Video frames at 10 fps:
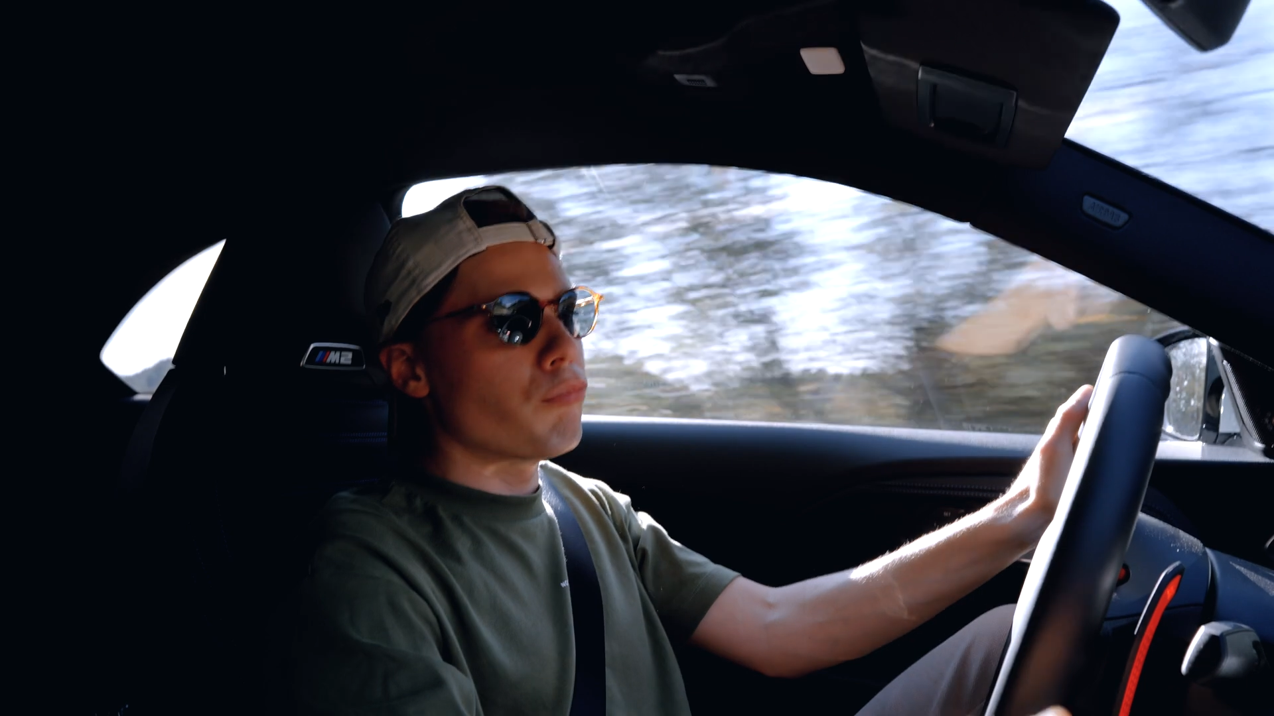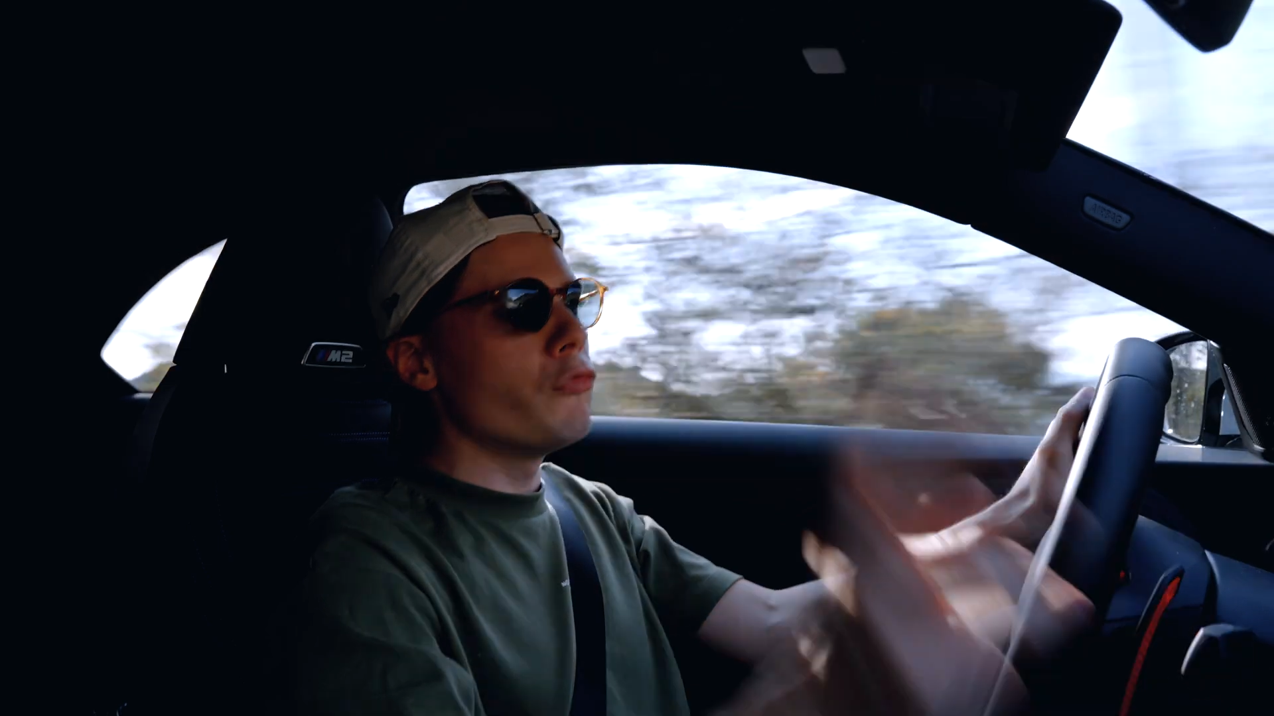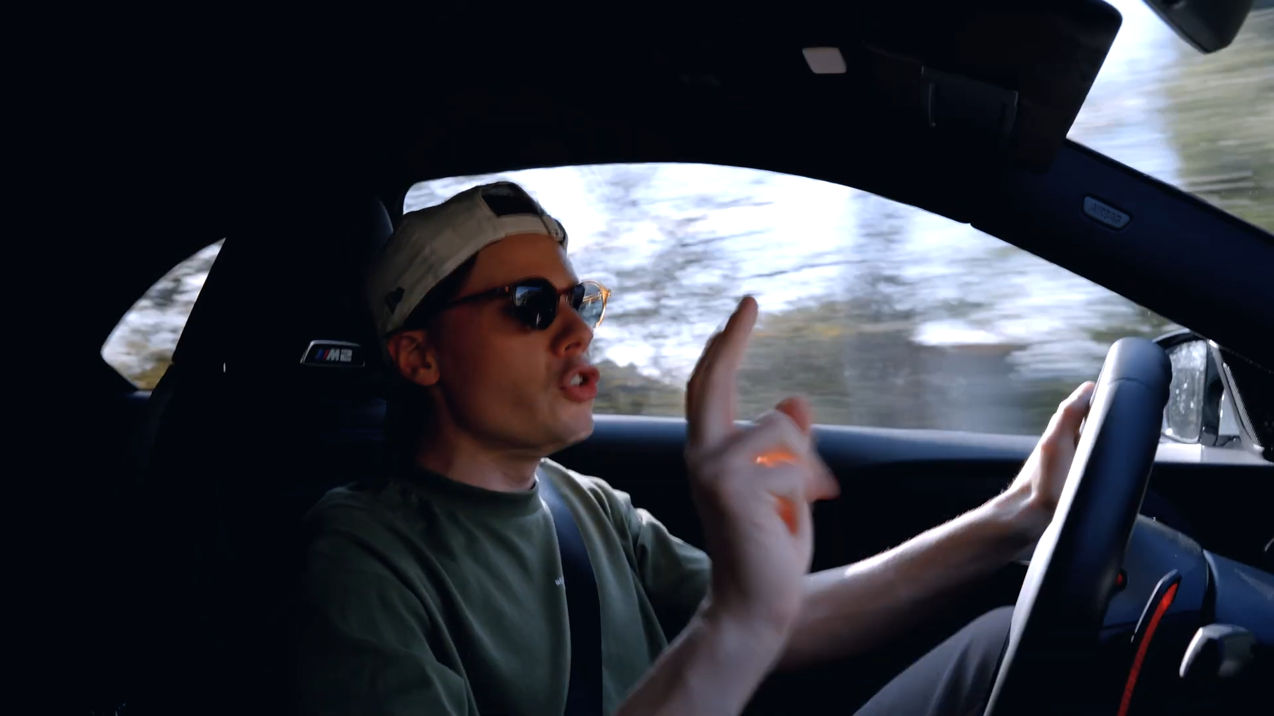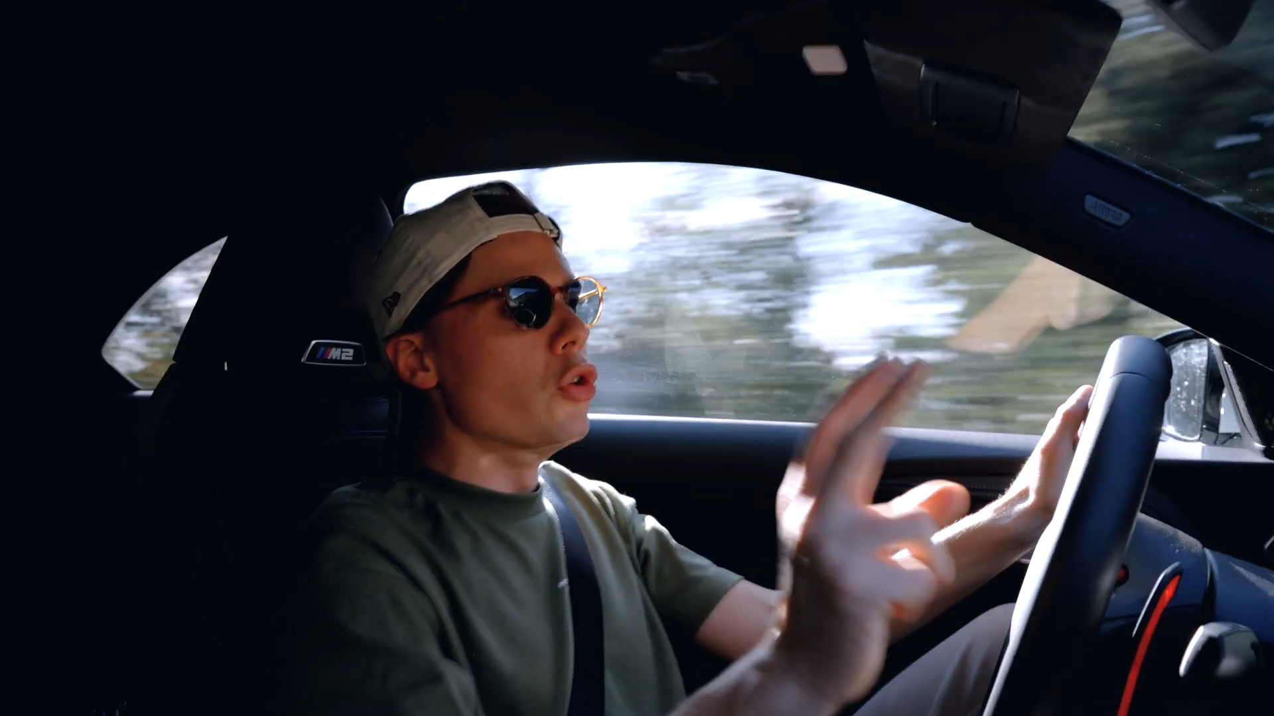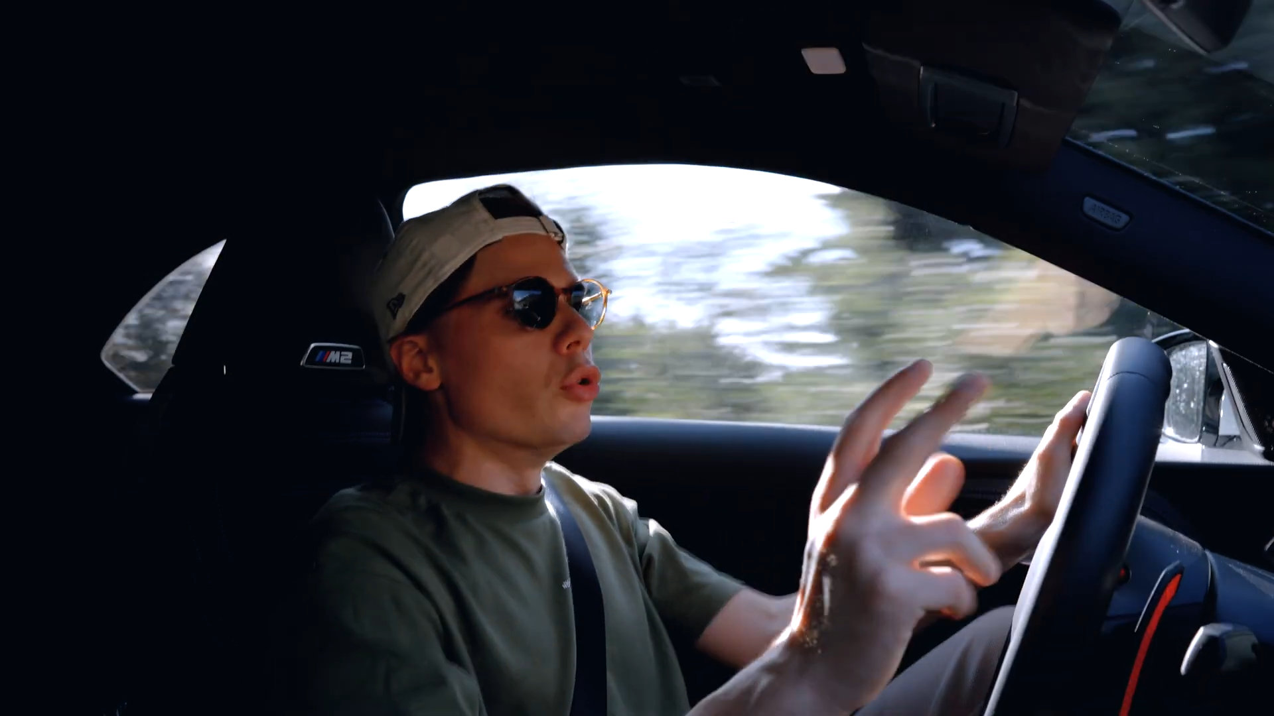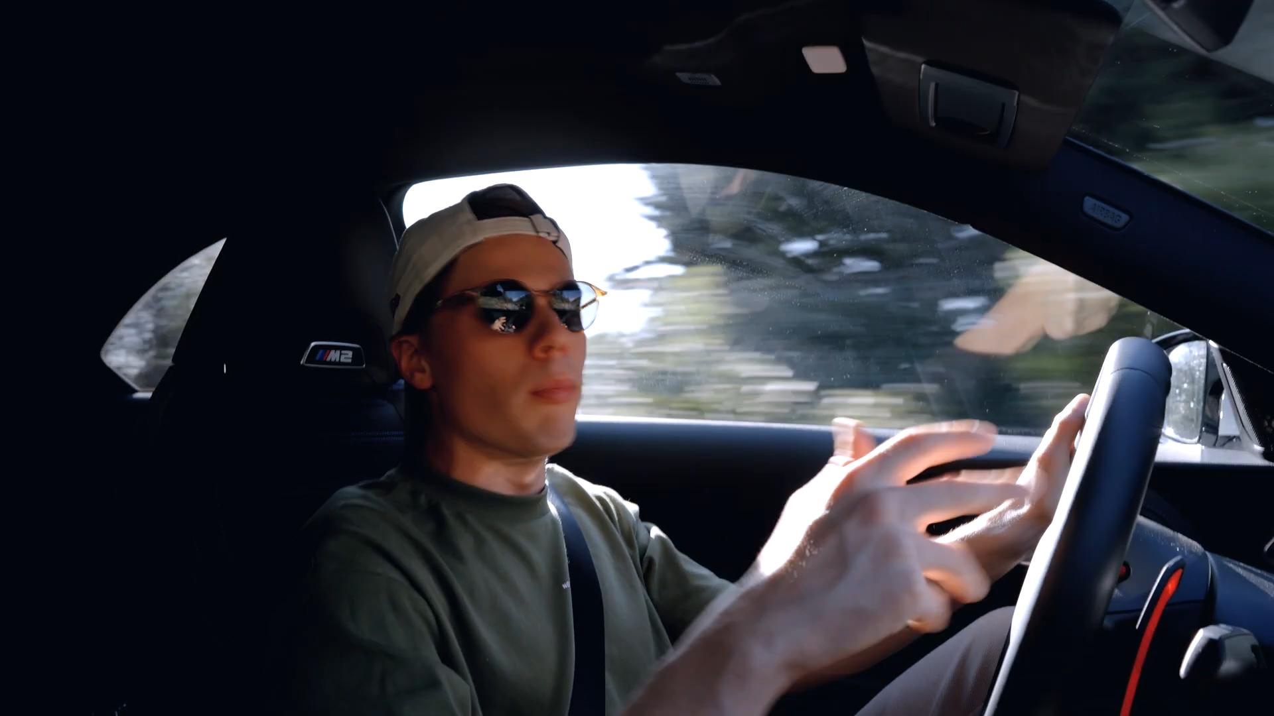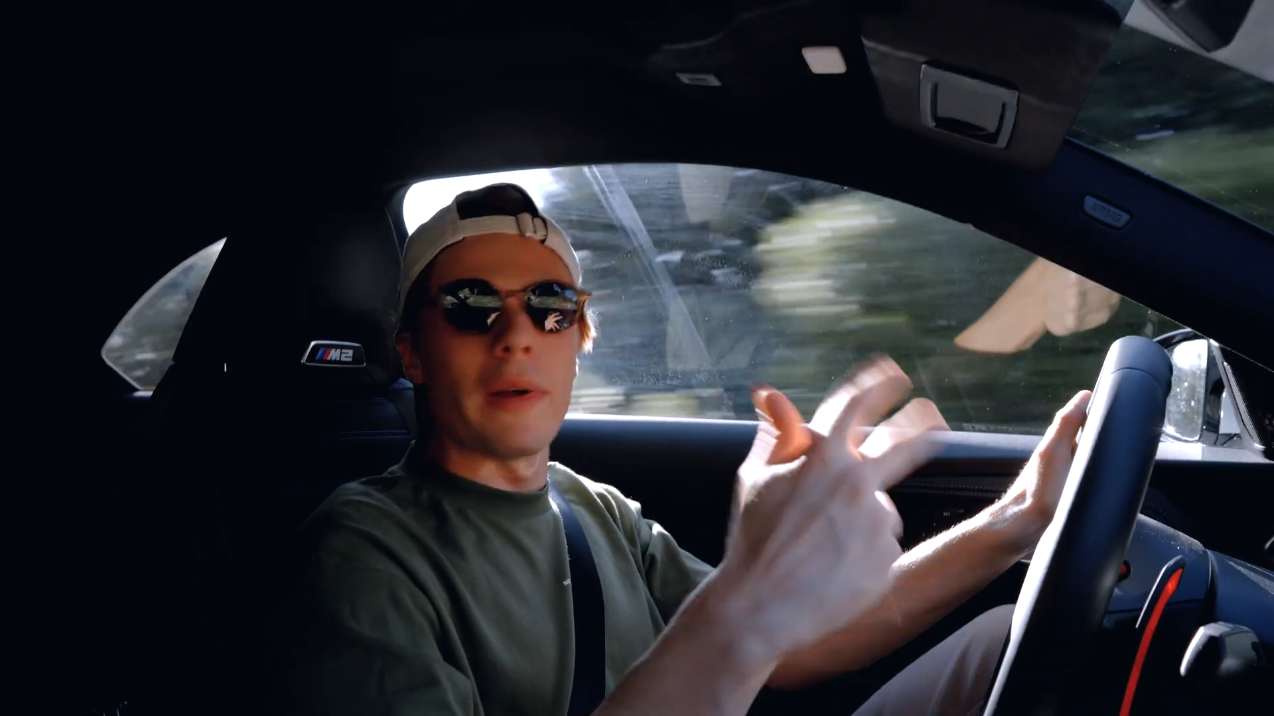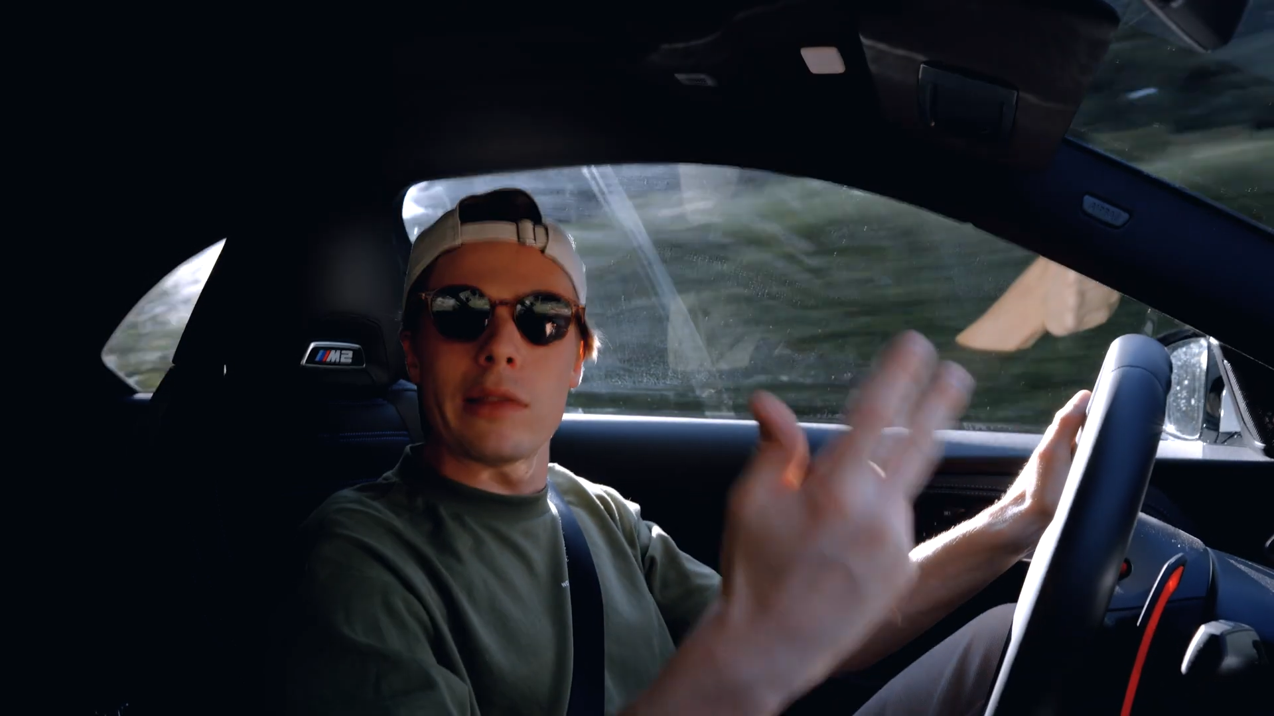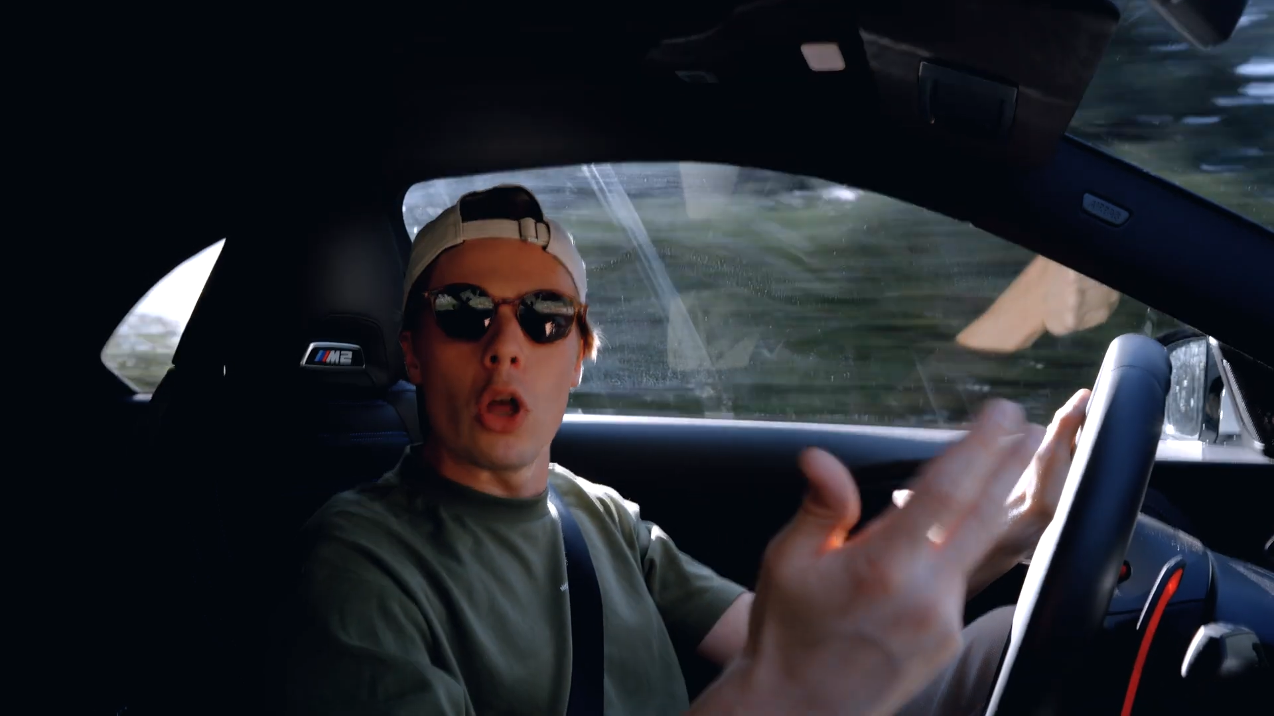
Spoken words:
new but